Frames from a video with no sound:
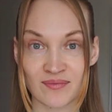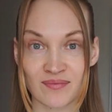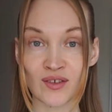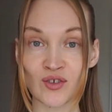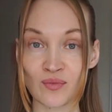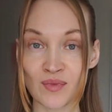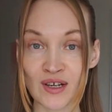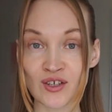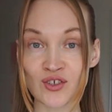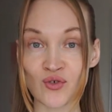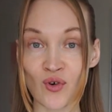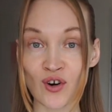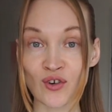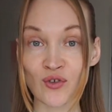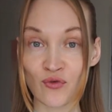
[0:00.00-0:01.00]
So make
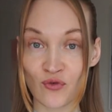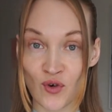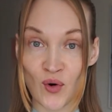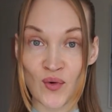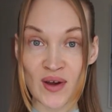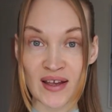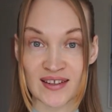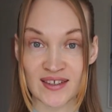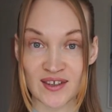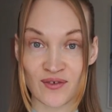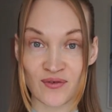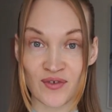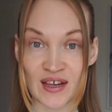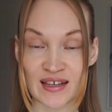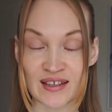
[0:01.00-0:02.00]
sure to throw in
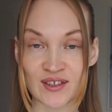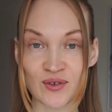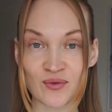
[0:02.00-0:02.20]
some things